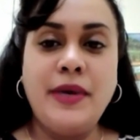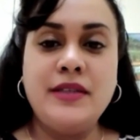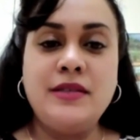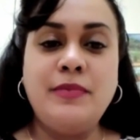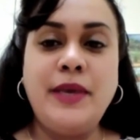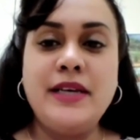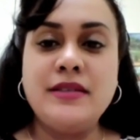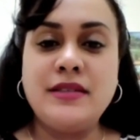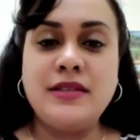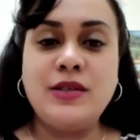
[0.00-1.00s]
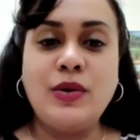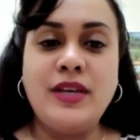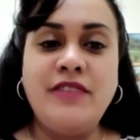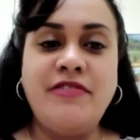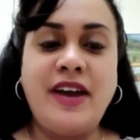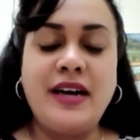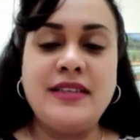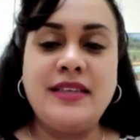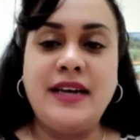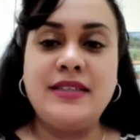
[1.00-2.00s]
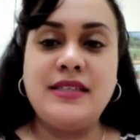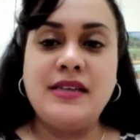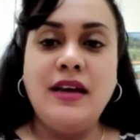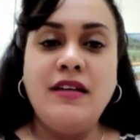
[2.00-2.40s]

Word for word: but based on the fact that